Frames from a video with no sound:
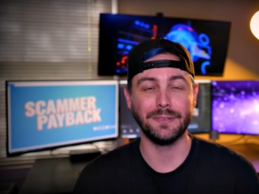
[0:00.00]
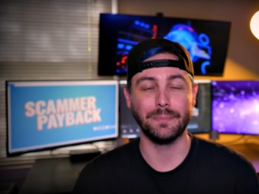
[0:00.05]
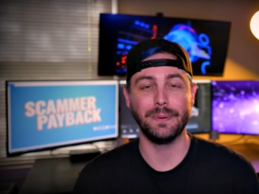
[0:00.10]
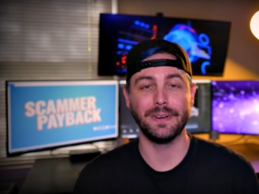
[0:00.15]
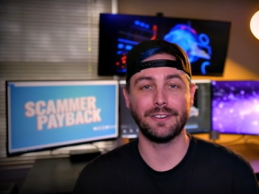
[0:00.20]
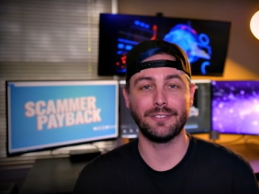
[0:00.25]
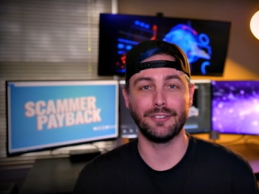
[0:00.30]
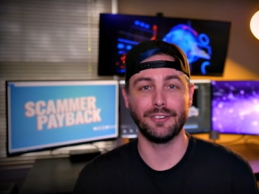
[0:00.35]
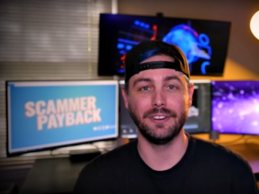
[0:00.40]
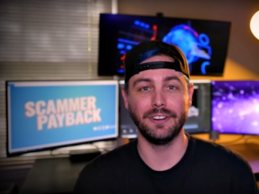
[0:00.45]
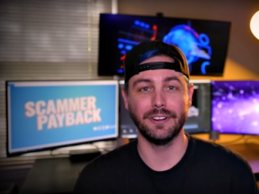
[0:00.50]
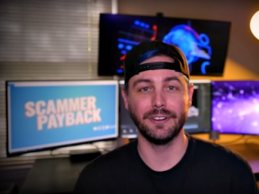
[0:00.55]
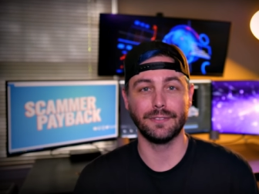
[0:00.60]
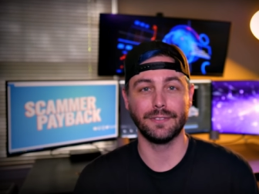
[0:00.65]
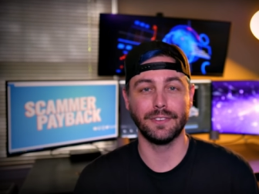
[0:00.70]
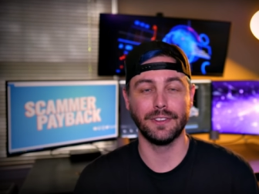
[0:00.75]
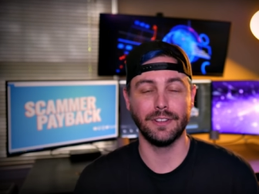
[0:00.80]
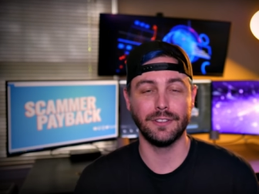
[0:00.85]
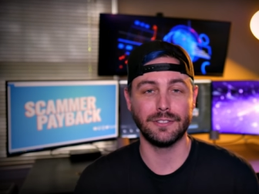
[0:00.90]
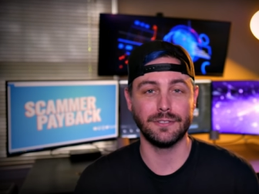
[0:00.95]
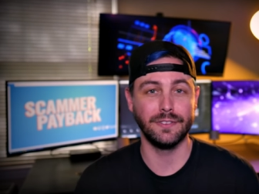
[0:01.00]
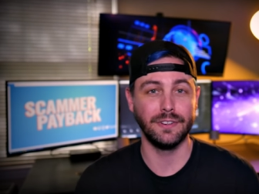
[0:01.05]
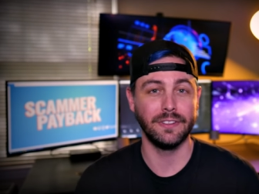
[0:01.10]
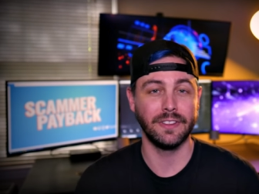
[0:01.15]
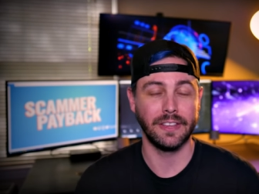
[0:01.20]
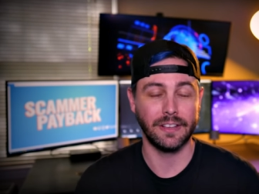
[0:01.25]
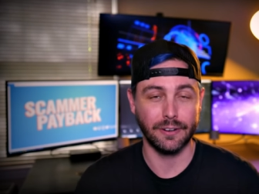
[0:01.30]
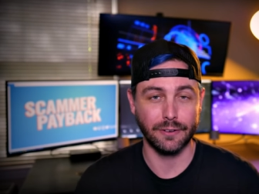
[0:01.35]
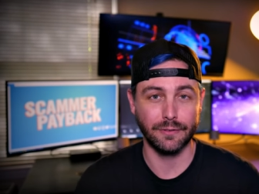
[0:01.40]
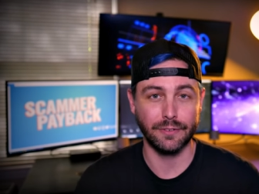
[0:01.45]
the picture here for those of you
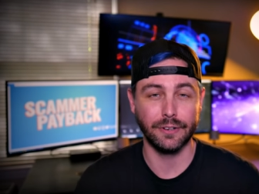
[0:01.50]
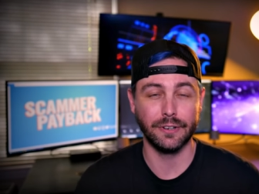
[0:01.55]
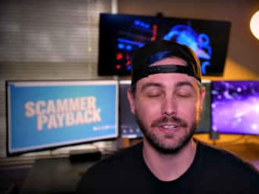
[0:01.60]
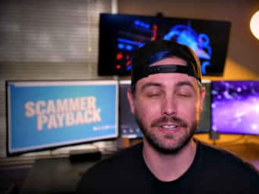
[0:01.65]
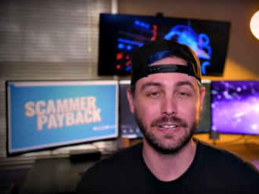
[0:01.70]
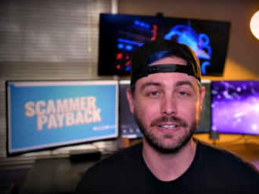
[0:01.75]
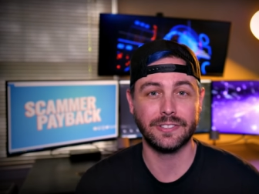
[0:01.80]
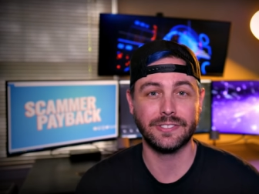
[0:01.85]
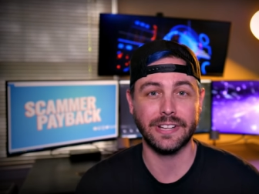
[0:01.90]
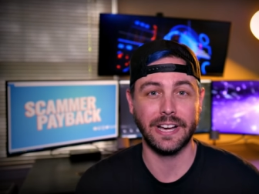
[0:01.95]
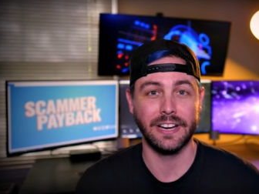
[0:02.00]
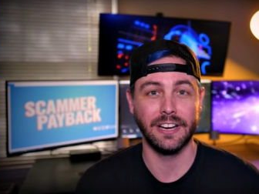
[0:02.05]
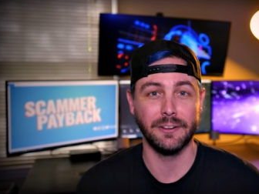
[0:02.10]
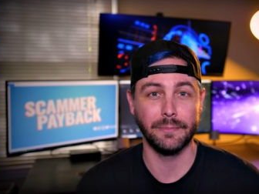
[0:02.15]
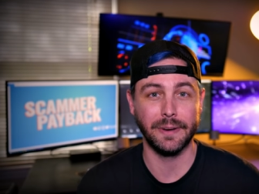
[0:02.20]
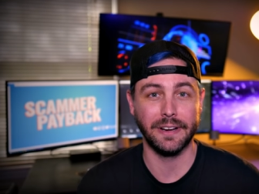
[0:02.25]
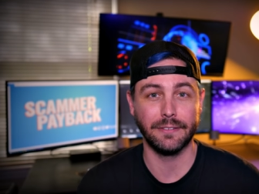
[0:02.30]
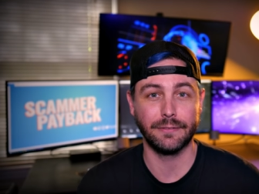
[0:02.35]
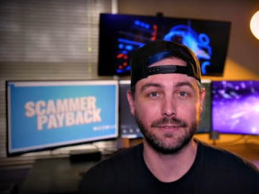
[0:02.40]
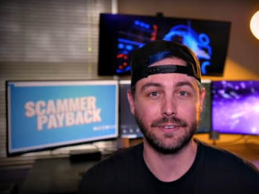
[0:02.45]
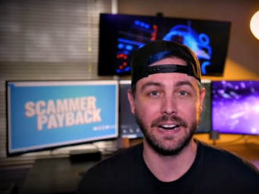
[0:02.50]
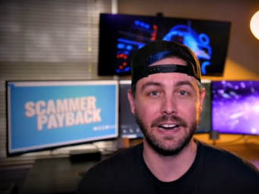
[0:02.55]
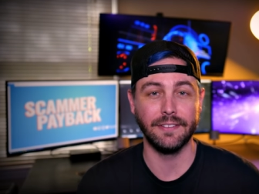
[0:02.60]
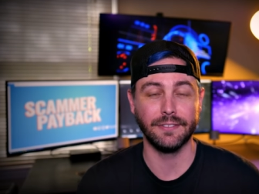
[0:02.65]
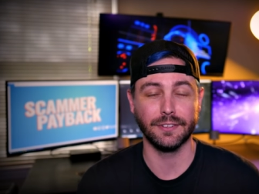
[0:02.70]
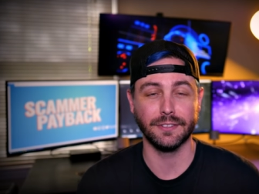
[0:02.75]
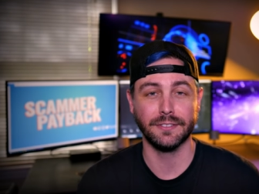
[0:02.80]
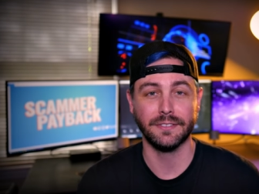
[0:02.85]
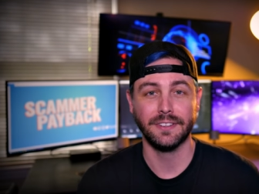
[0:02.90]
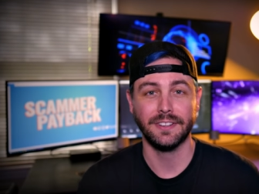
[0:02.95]
that are really excited about
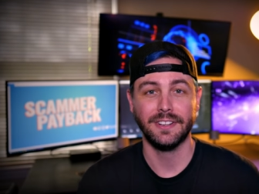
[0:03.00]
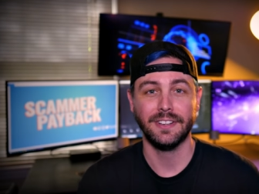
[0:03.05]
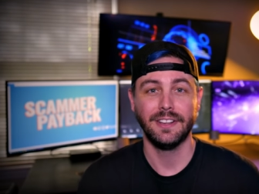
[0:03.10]
Fiverr.